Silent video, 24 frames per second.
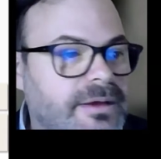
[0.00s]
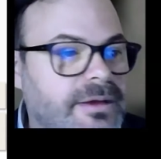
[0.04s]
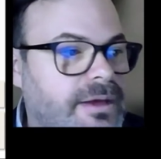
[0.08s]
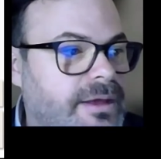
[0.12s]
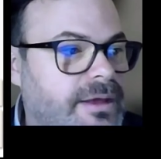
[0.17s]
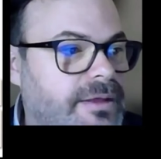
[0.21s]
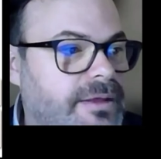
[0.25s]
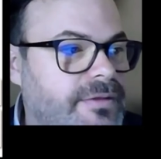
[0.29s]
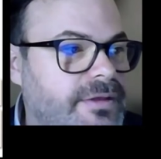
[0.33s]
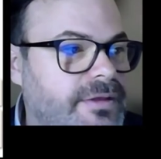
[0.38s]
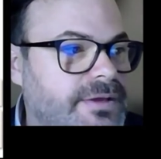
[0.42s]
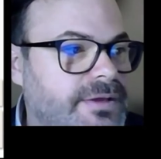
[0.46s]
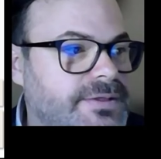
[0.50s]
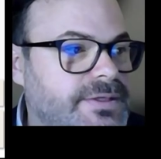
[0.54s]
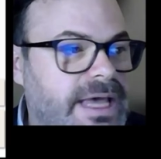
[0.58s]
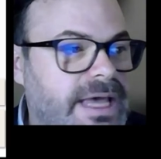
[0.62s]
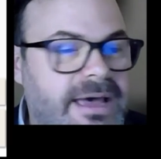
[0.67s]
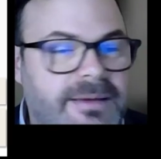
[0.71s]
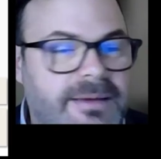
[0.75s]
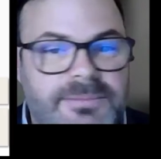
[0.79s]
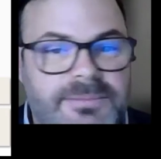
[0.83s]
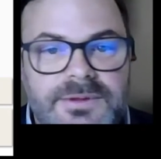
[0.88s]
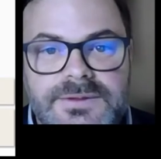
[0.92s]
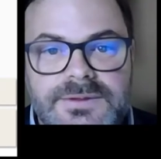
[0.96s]
And this
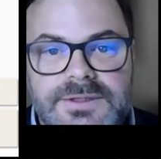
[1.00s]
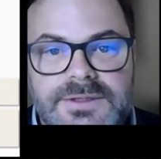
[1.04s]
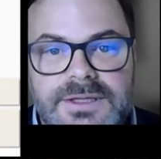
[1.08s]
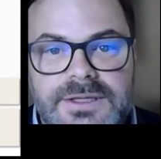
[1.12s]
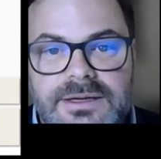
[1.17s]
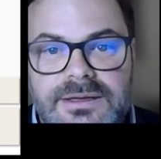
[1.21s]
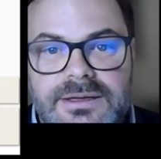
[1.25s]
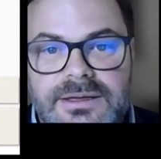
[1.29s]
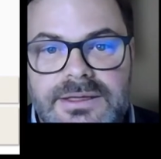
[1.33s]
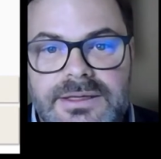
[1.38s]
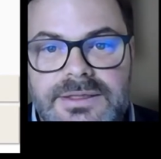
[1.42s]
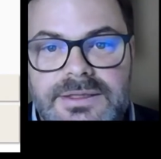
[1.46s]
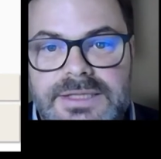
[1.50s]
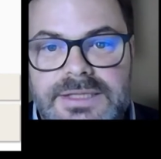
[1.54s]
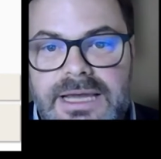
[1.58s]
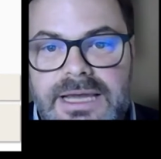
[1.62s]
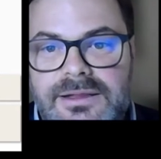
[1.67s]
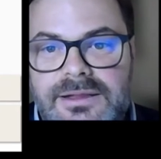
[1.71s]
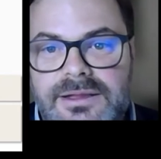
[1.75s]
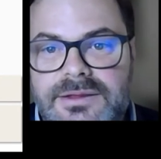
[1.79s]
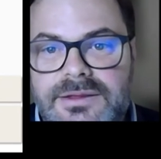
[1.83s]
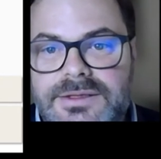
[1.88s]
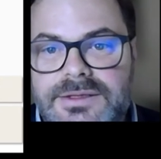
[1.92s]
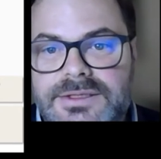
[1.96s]
happens at
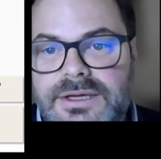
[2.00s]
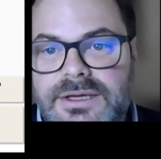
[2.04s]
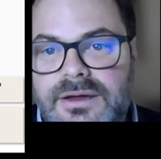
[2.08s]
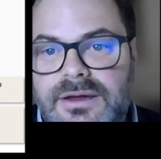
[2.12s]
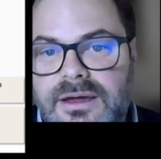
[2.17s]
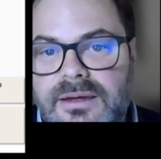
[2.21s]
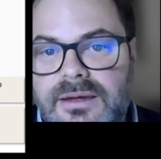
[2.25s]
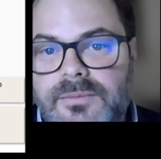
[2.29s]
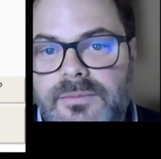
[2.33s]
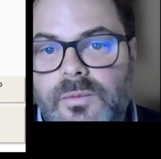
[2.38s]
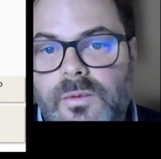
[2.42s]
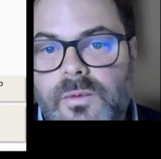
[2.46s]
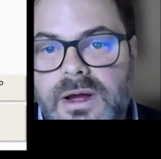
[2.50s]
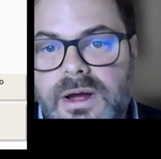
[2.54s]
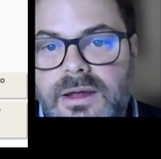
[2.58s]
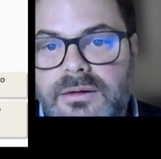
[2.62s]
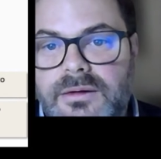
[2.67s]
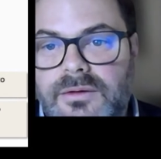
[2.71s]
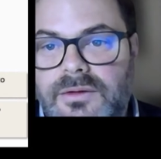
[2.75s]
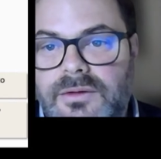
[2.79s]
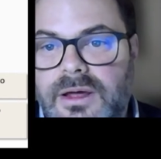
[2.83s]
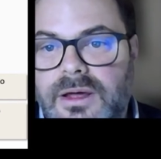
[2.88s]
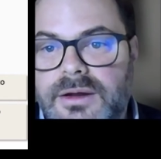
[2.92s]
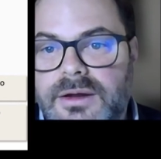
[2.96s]
exactly the time when
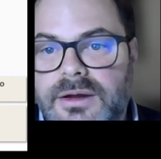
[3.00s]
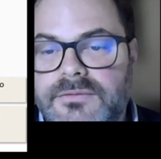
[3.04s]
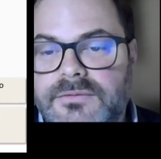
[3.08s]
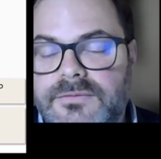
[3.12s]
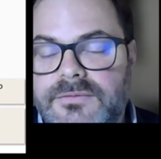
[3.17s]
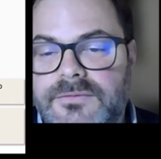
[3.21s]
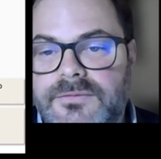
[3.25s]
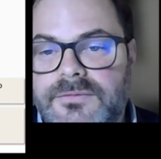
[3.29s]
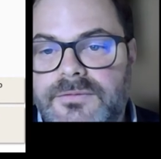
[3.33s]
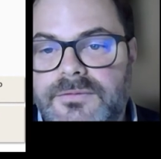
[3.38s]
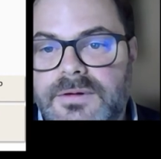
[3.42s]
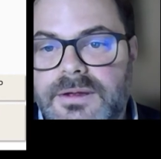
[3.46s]
a lot of